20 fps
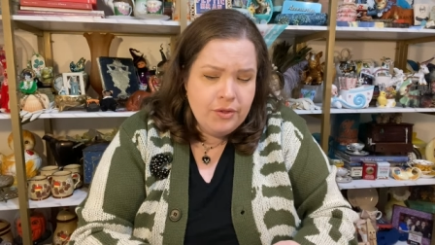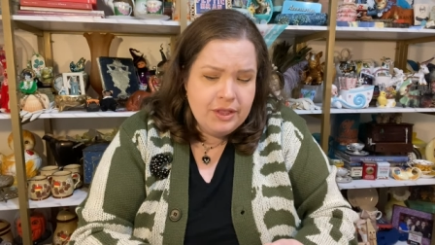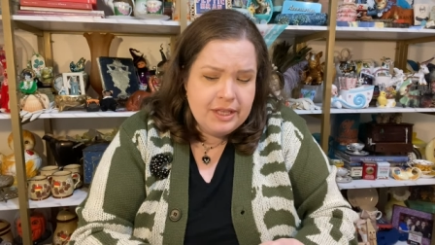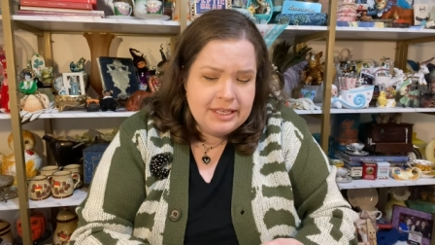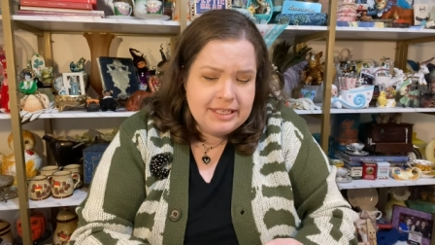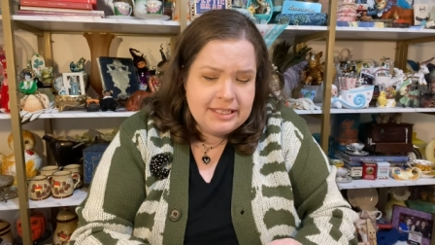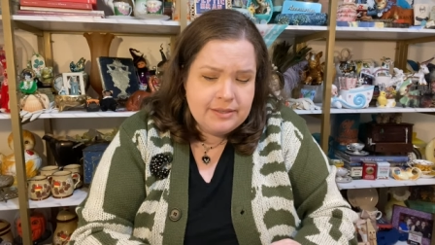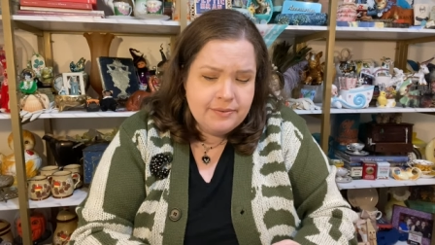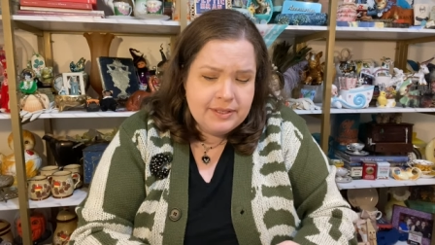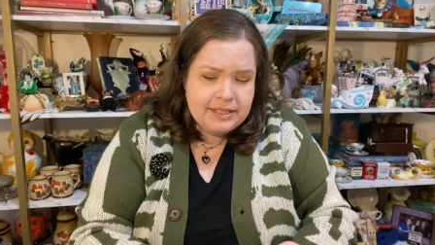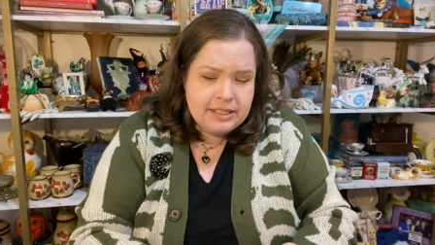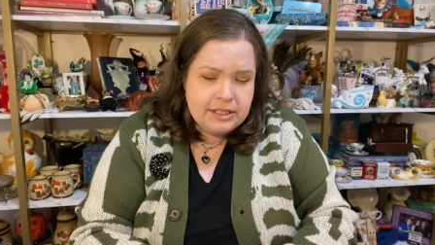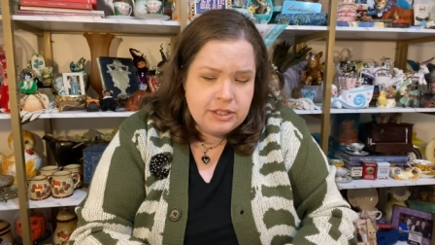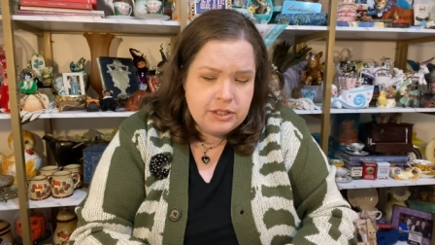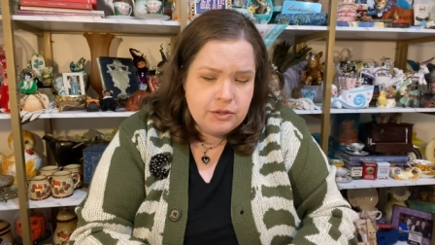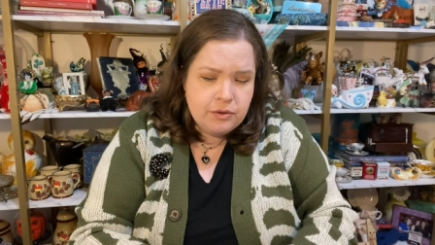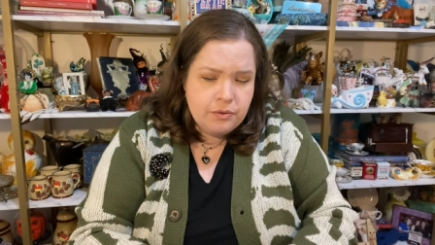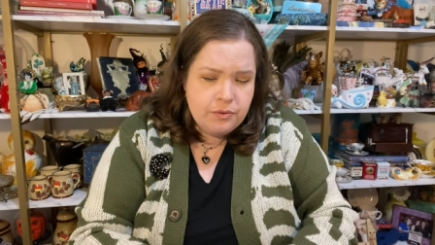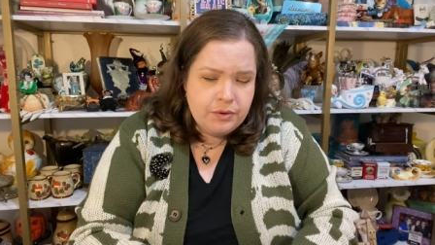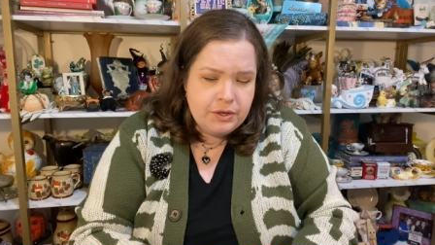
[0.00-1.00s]
this one's
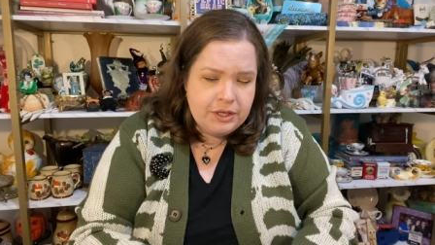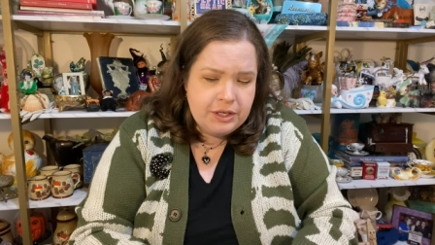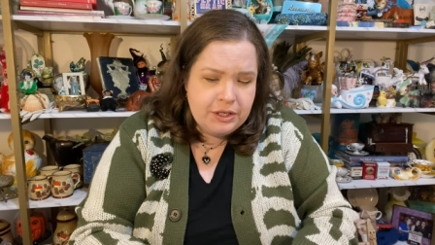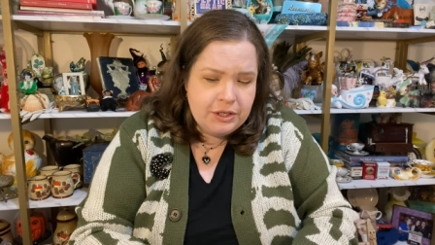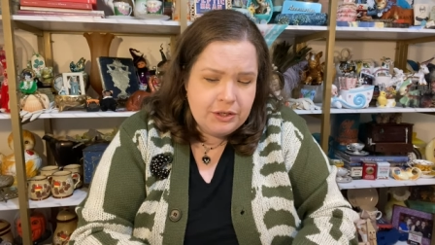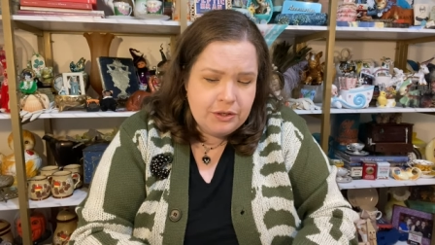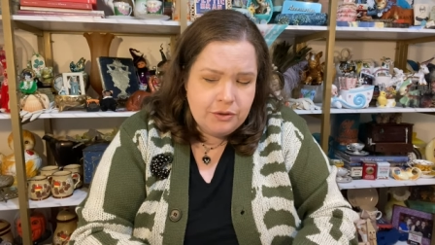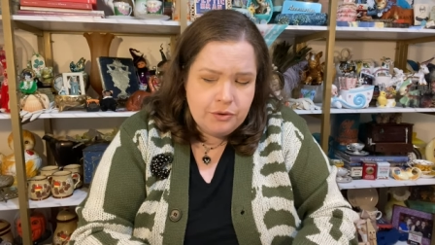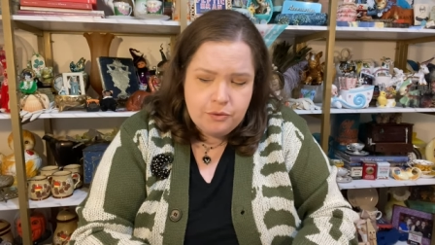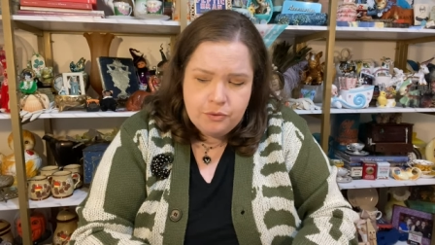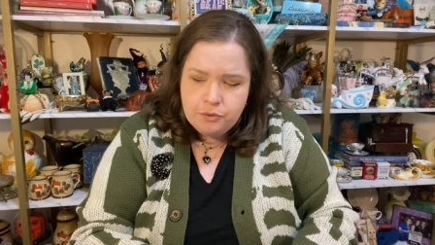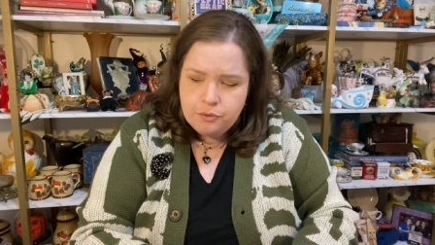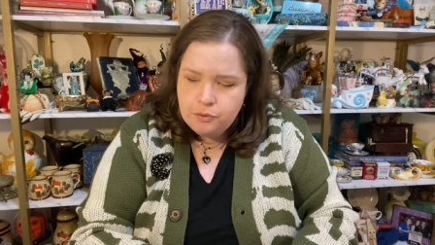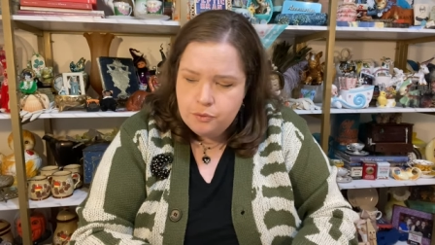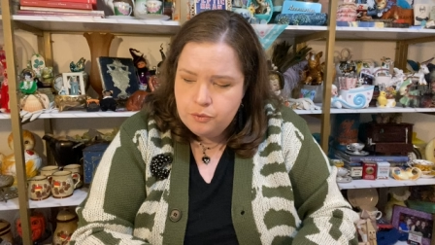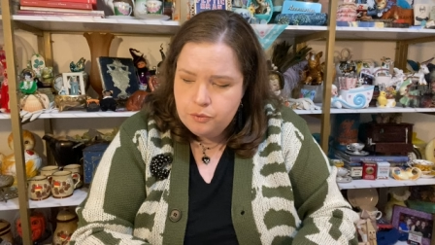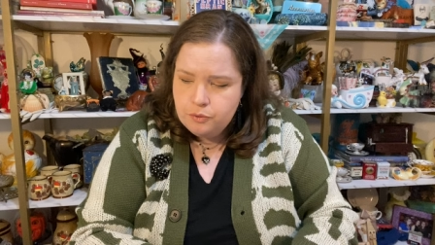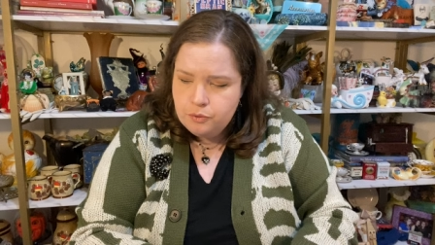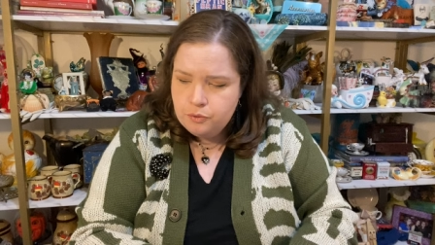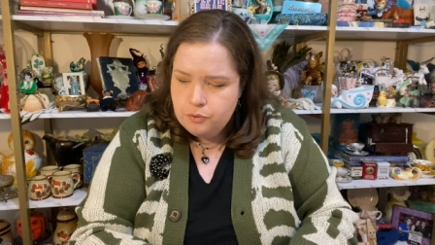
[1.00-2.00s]
so
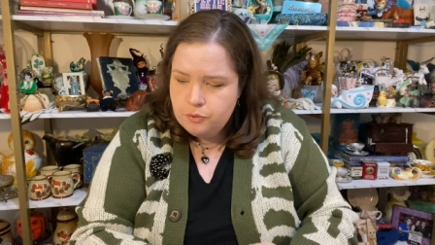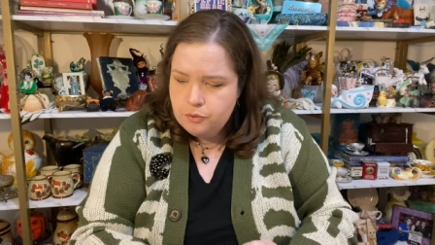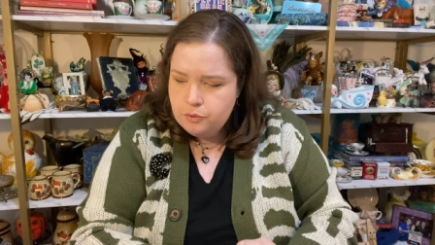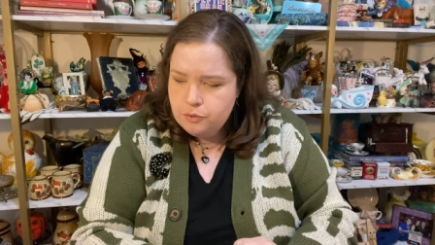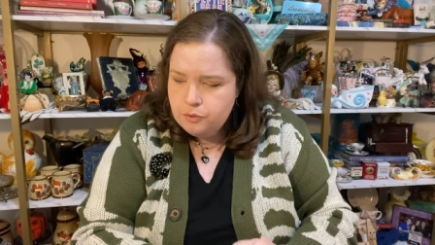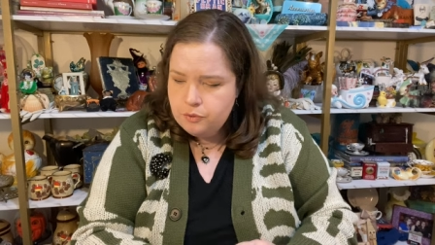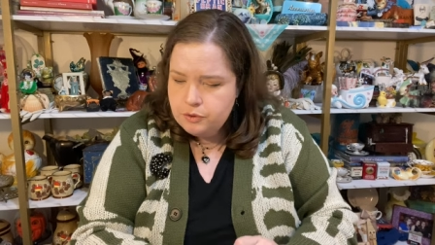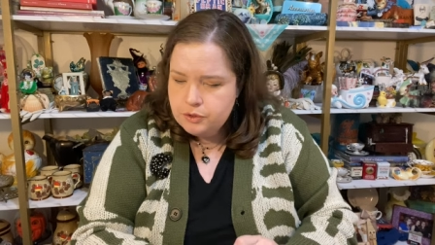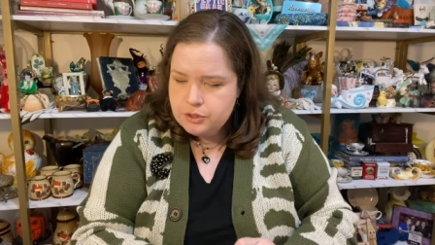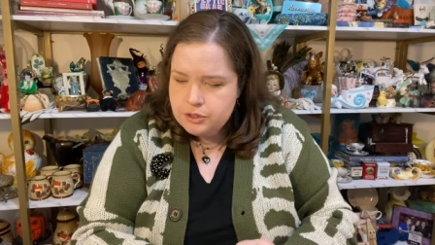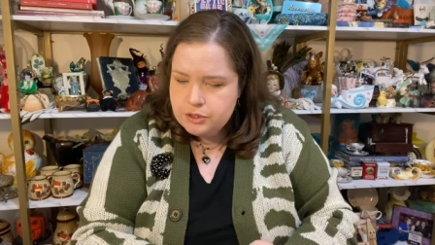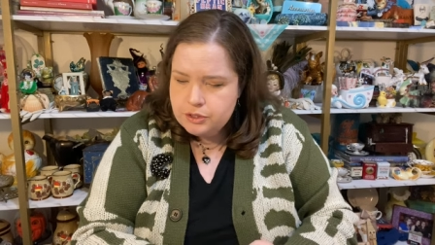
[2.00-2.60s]
cute.